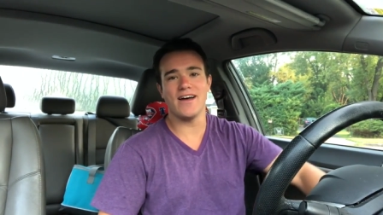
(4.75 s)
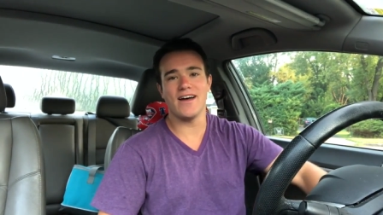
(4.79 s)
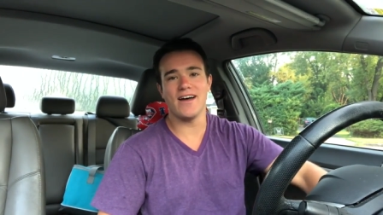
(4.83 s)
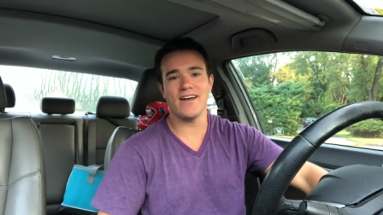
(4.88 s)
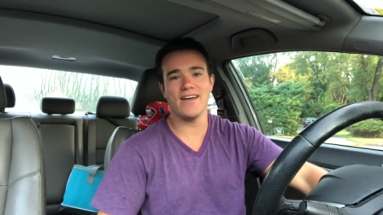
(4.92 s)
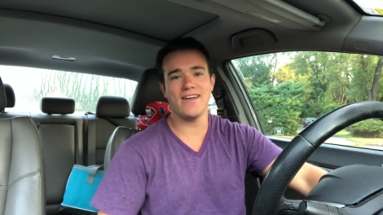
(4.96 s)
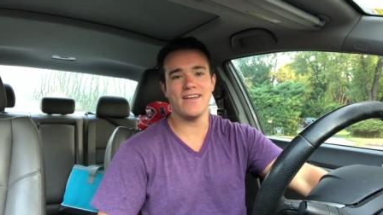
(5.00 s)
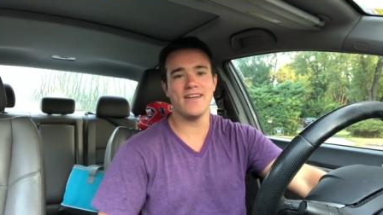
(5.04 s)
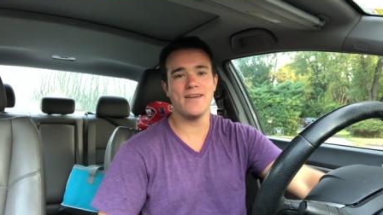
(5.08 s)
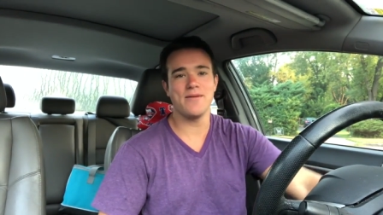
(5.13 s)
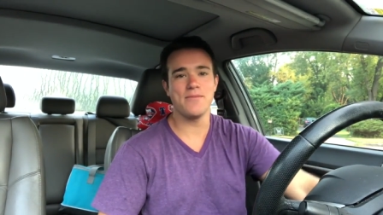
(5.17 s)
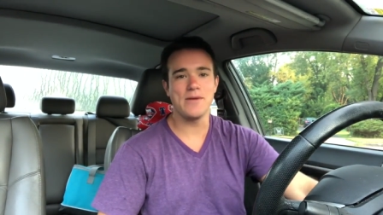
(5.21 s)

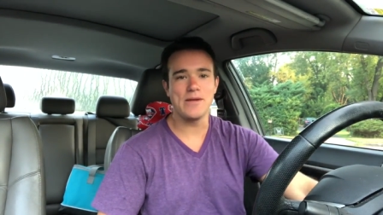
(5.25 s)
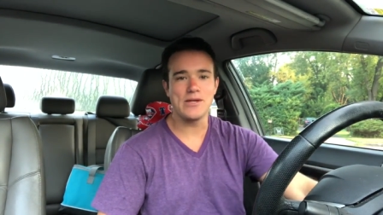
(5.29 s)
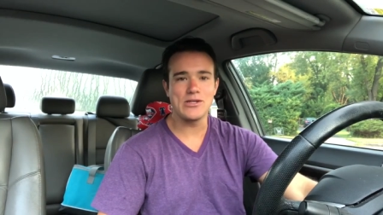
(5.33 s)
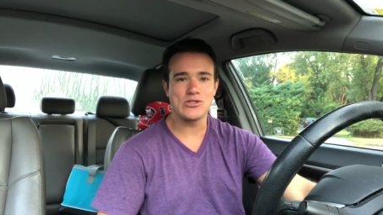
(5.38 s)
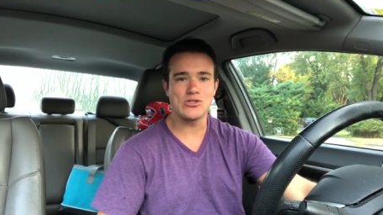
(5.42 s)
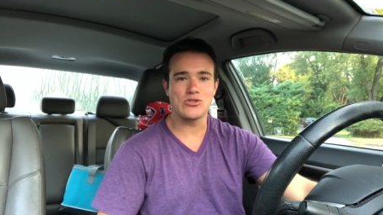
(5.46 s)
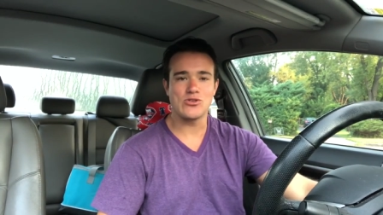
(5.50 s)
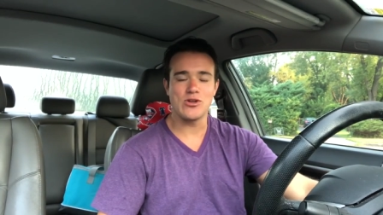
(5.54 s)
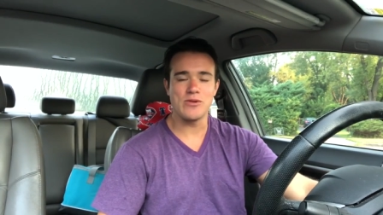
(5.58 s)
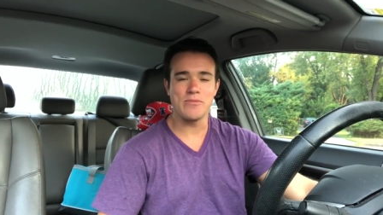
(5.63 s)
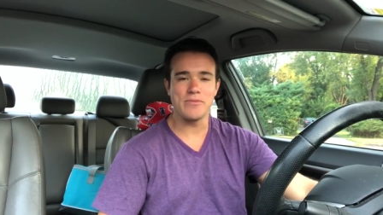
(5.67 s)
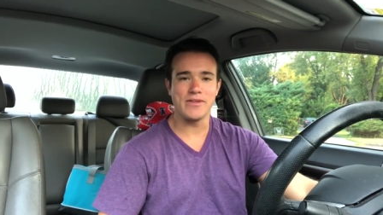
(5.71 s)
I am
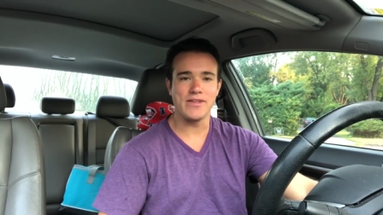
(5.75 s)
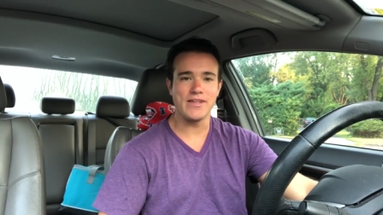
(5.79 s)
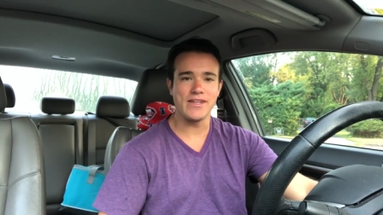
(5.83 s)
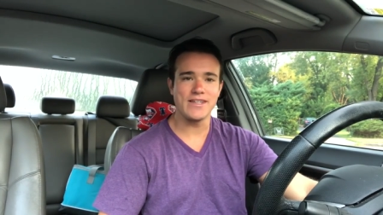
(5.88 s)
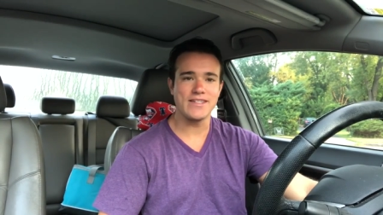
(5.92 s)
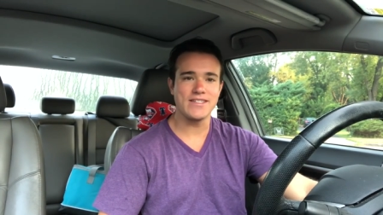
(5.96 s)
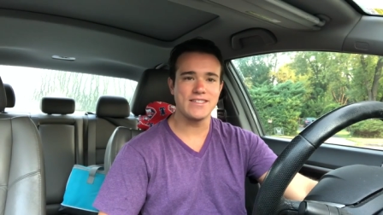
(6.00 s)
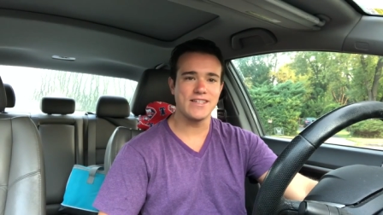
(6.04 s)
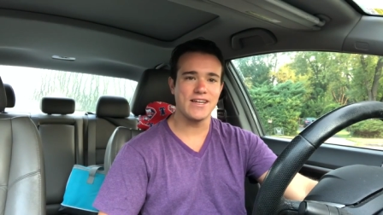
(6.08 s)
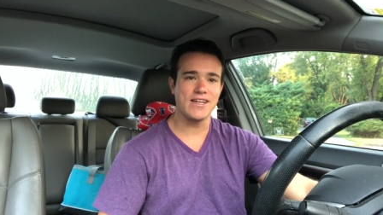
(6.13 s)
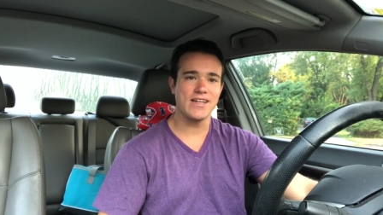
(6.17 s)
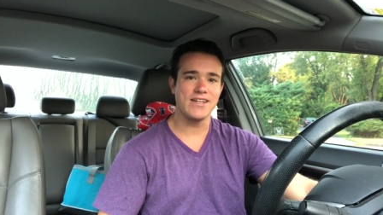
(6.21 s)
extremely
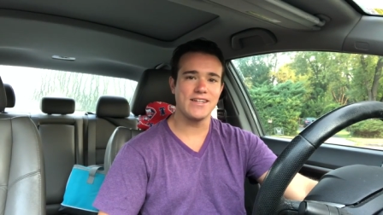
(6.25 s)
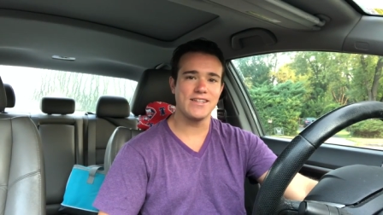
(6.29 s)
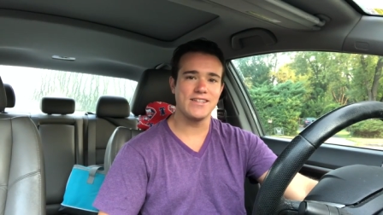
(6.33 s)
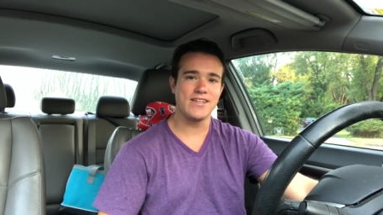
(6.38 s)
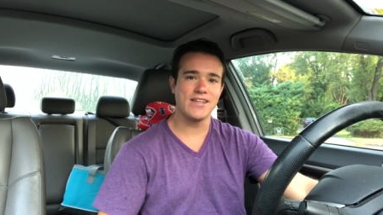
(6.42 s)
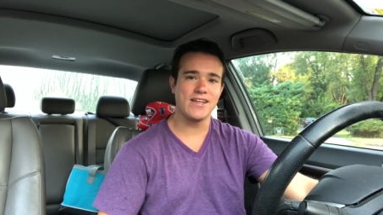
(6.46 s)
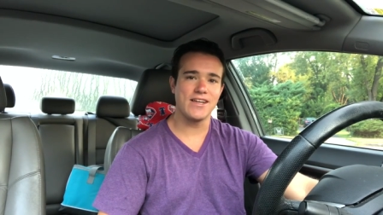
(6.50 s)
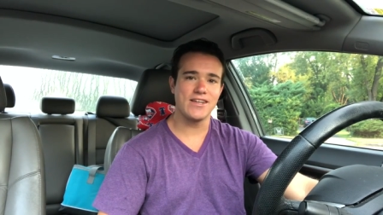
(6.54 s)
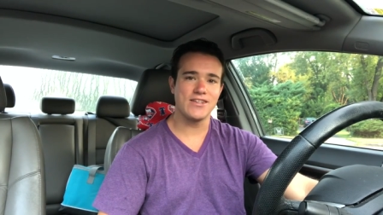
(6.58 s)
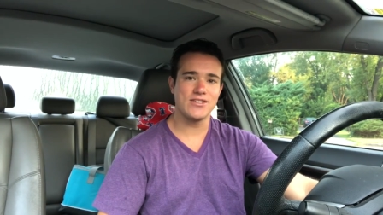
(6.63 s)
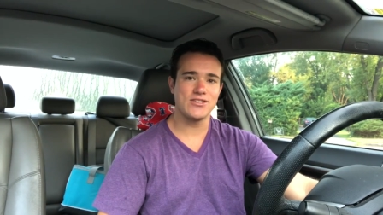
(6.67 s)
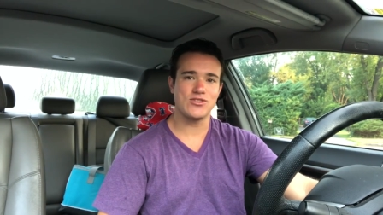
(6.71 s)
excited
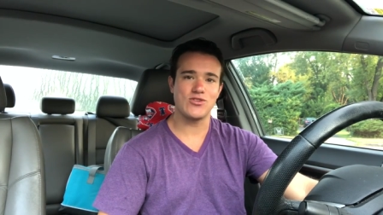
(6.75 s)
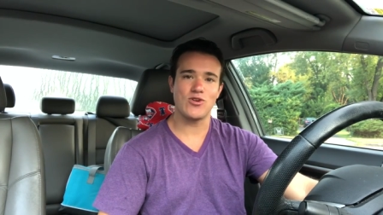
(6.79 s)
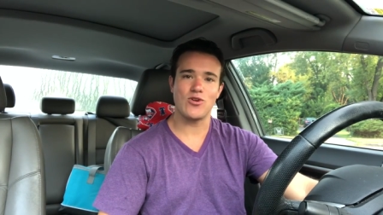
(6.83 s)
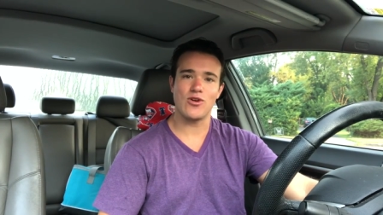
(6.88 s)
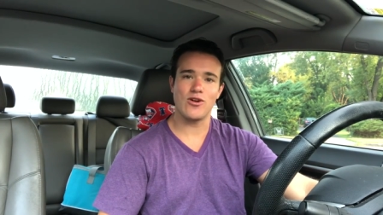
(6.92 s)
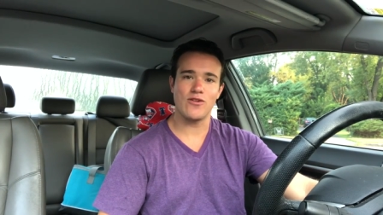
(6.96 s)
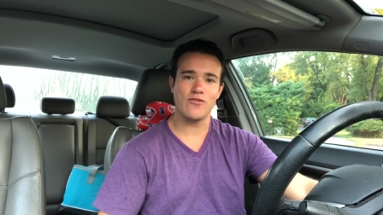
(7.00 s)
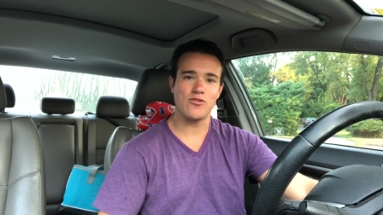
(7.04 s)
to start